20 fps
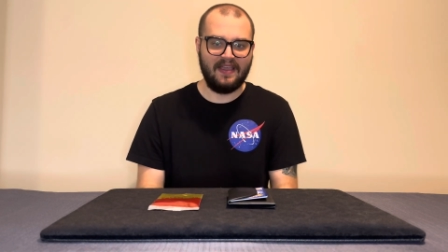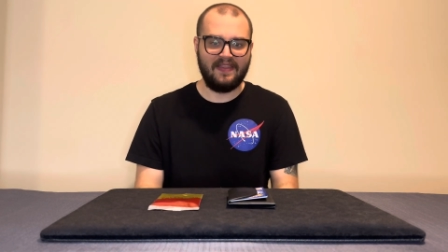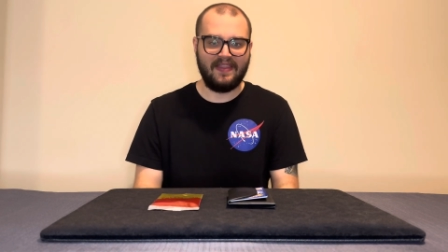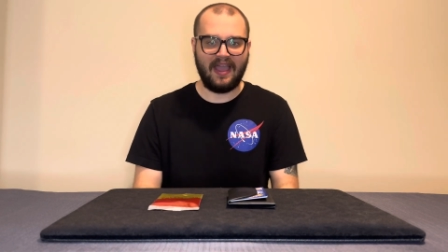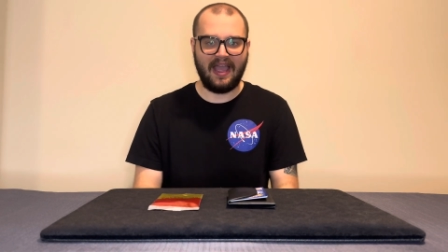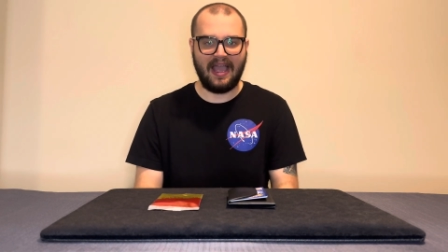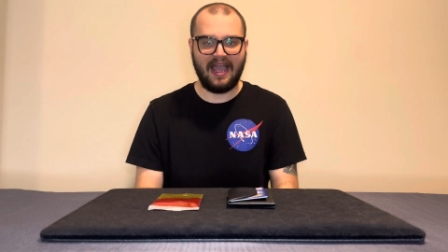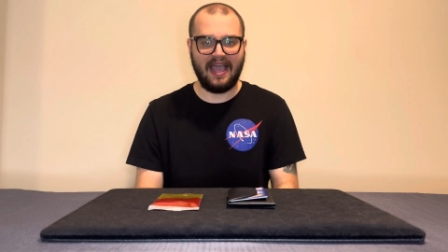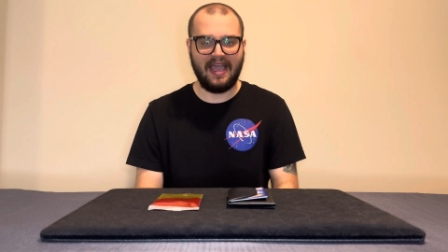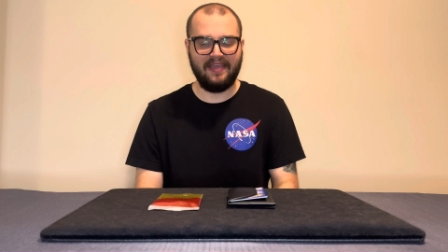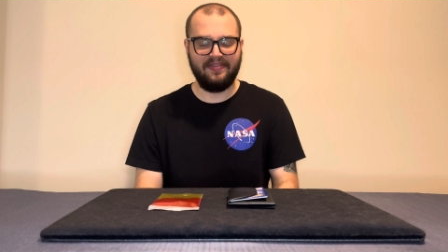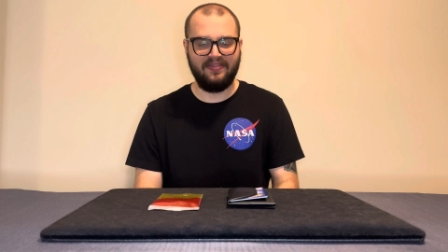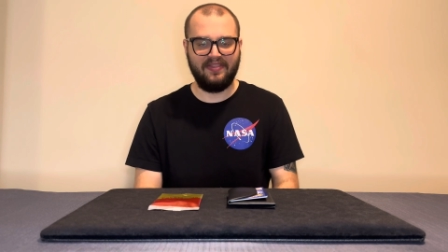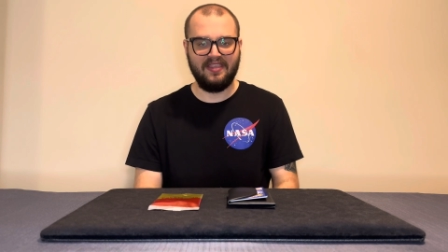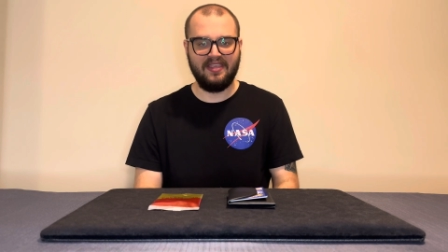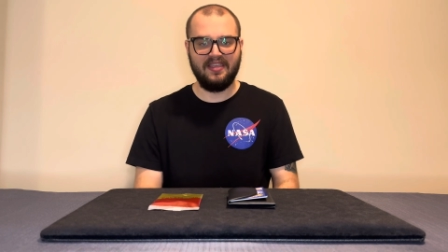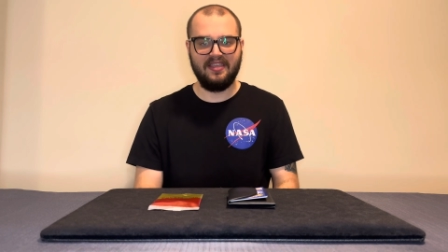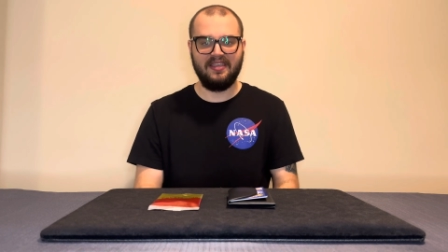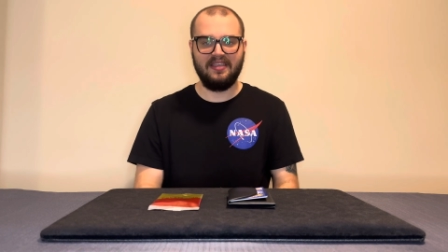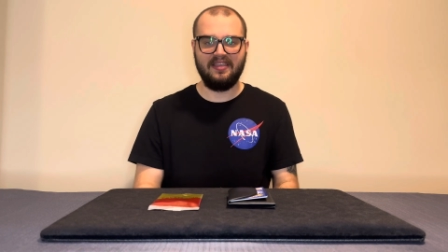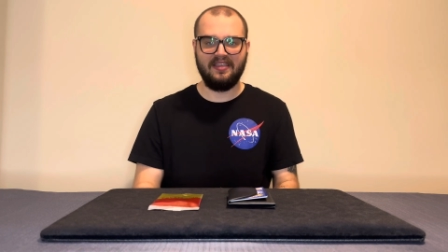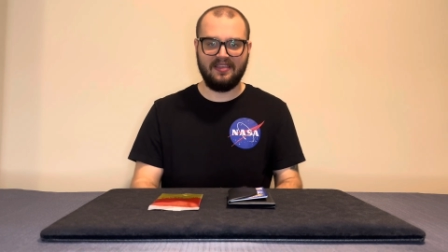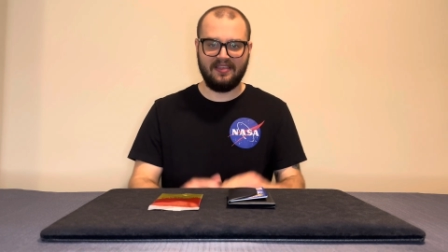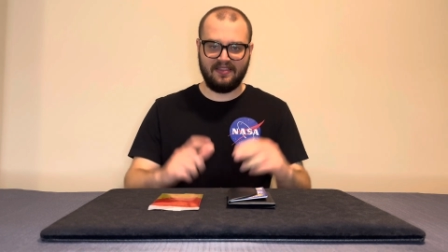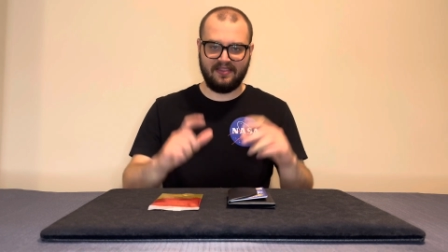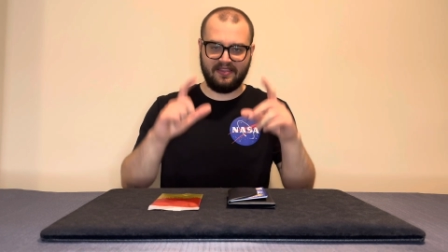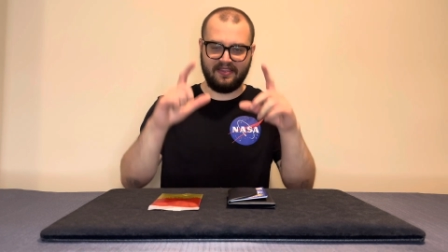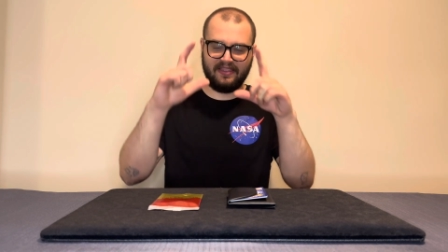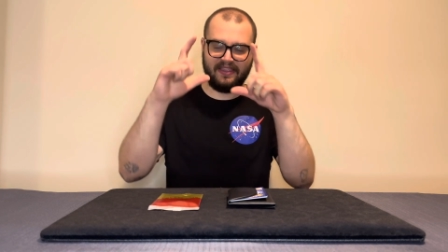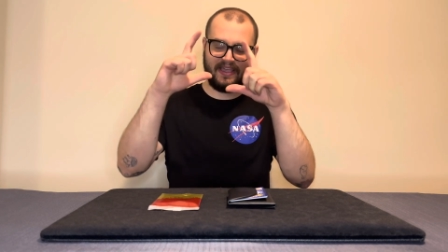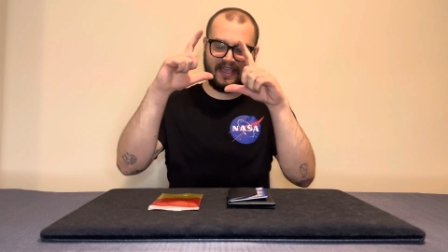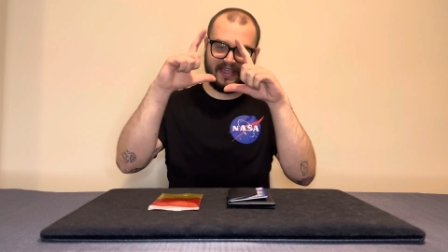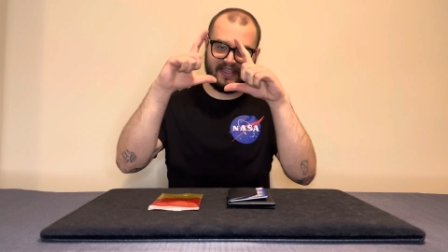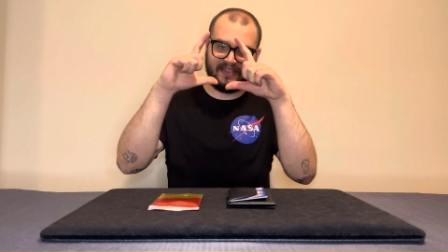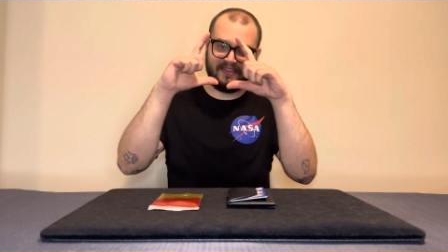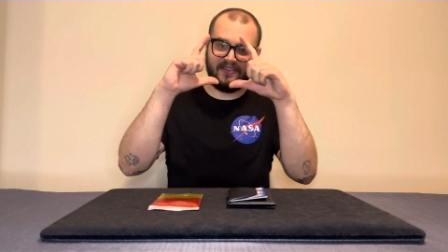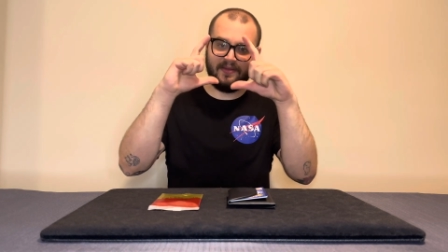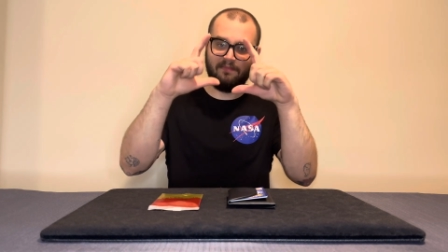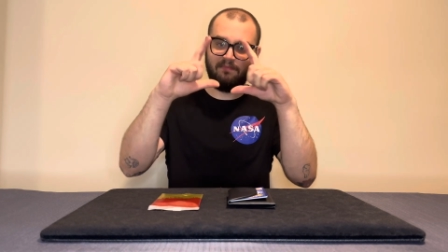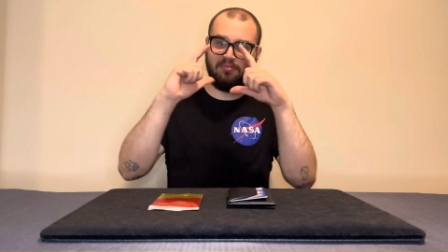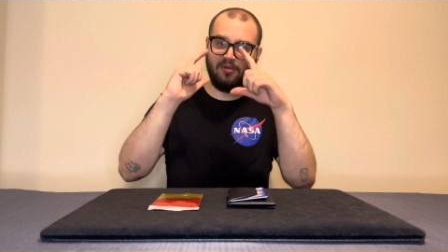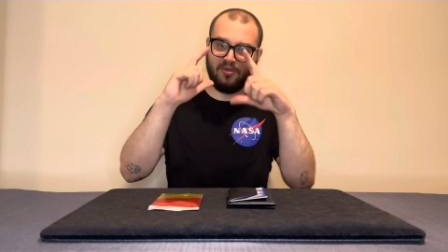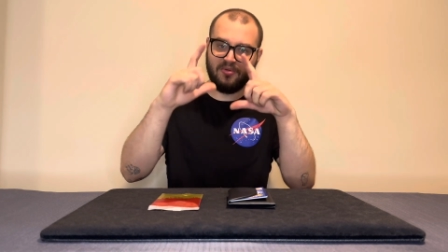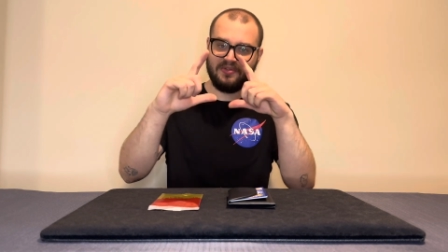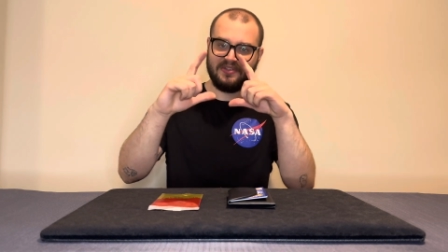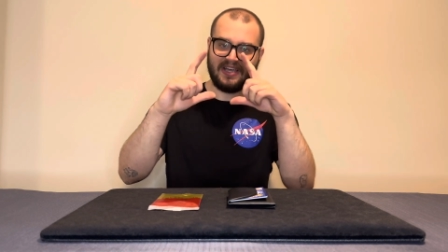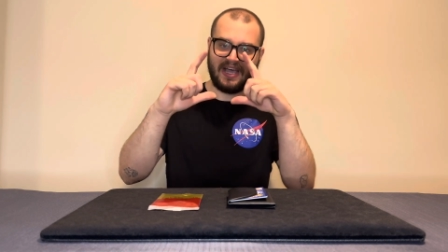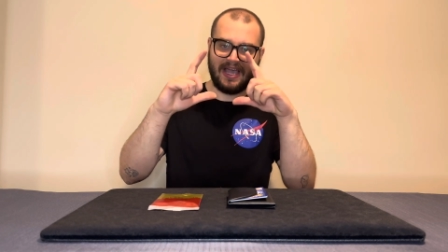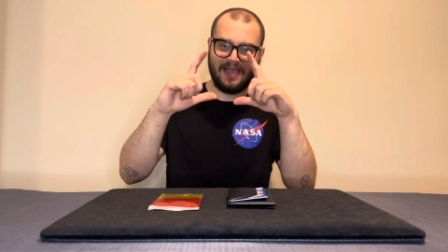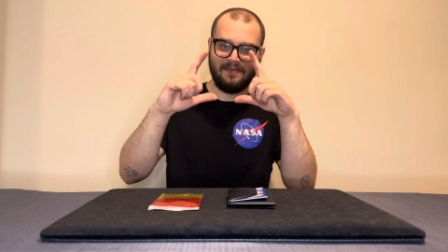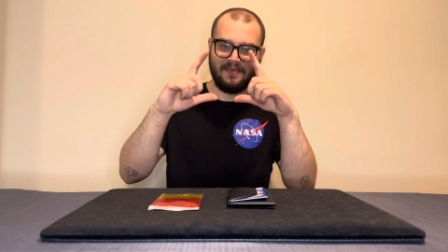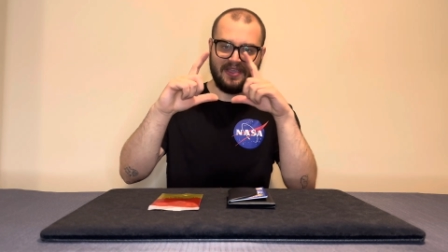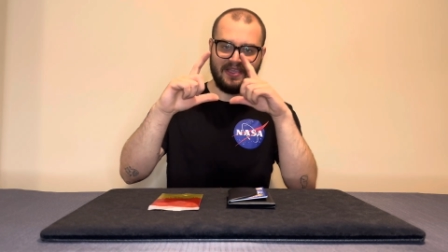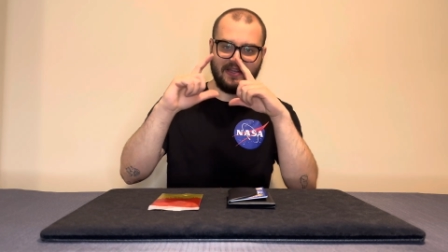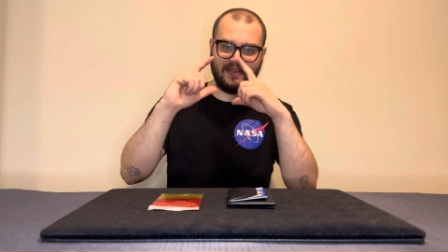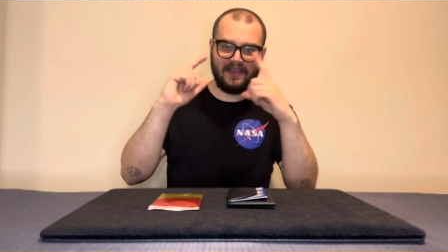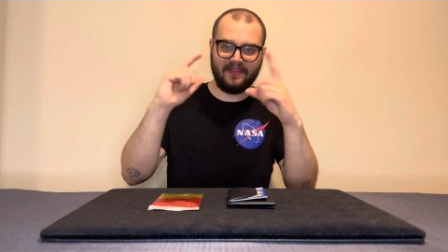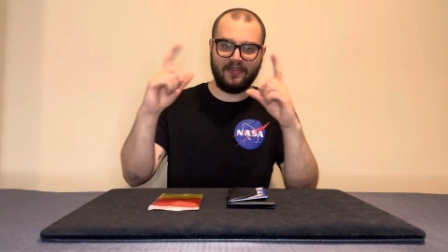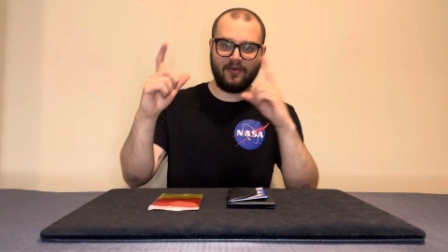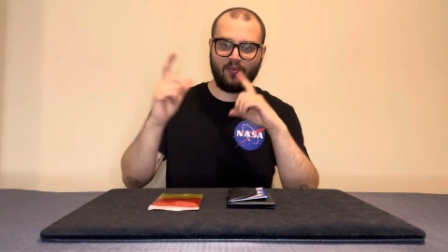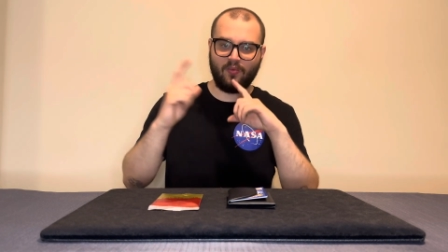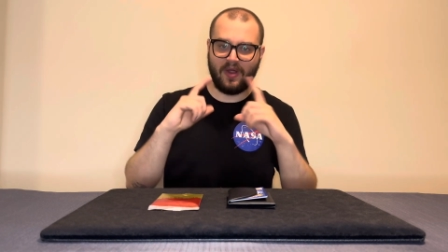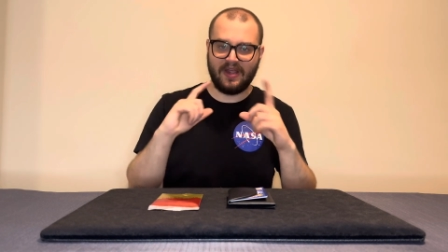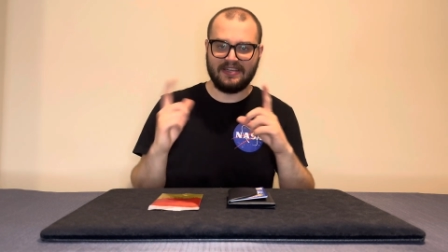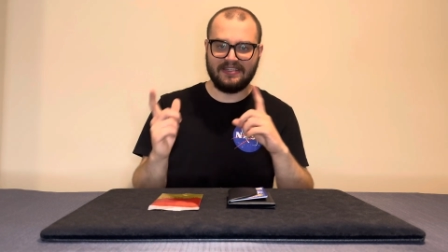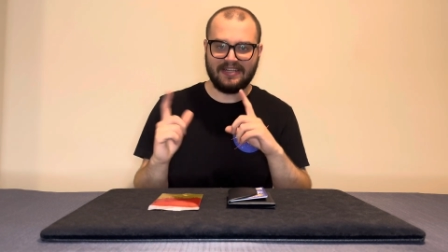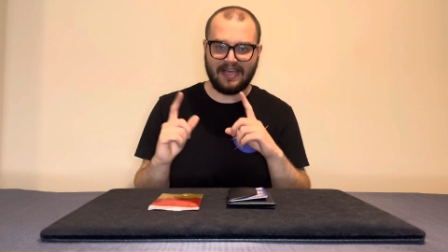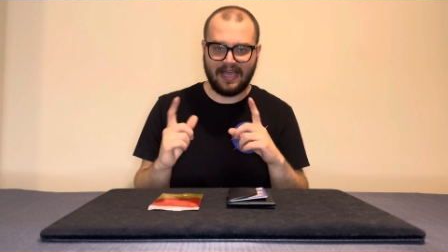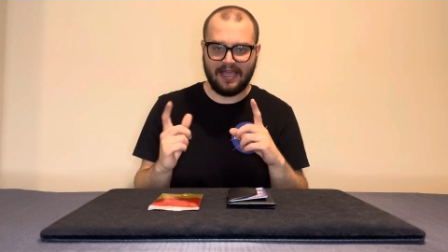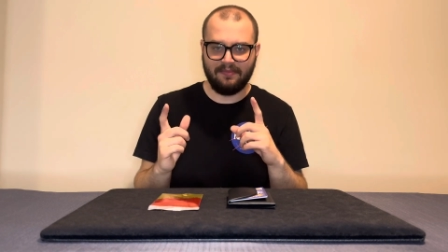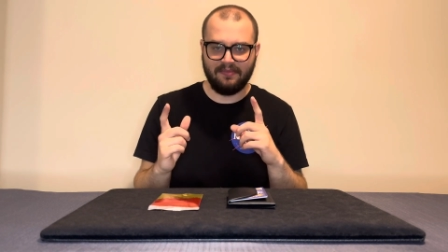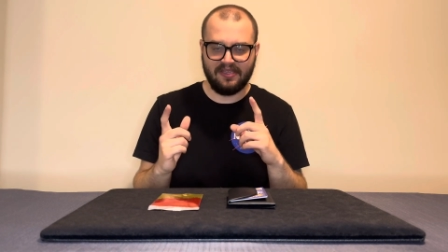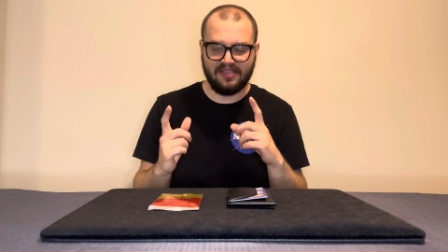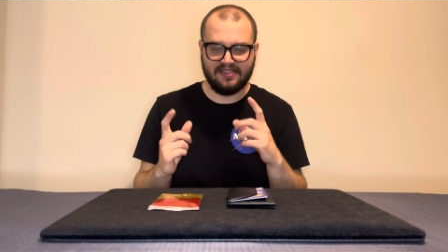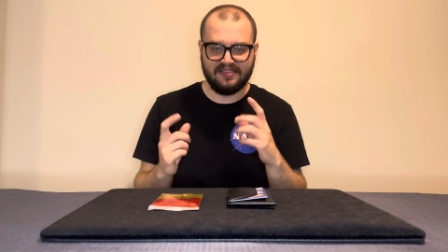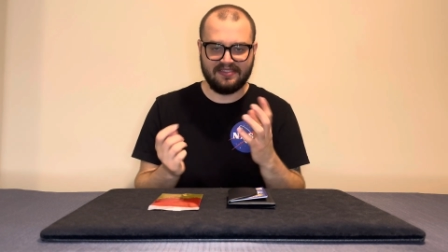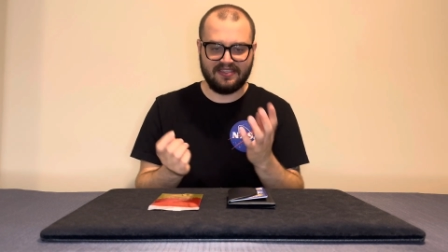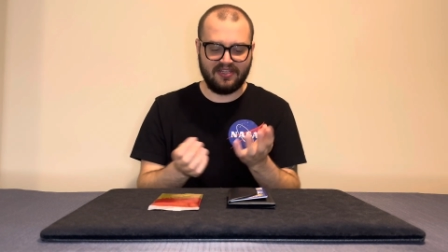that had the like the blue diamond and the red diamonds,